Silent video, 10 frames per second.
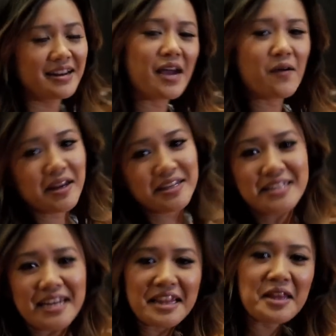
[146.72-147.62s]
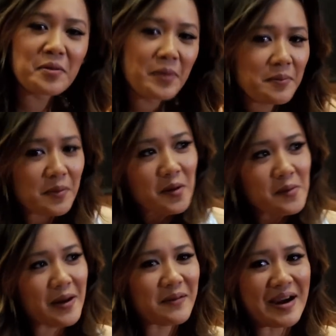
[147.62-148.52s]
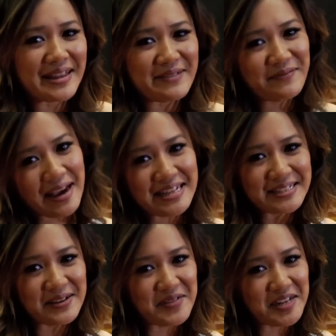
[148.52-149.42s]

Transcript: Now I understand a little bit more about why they're paid so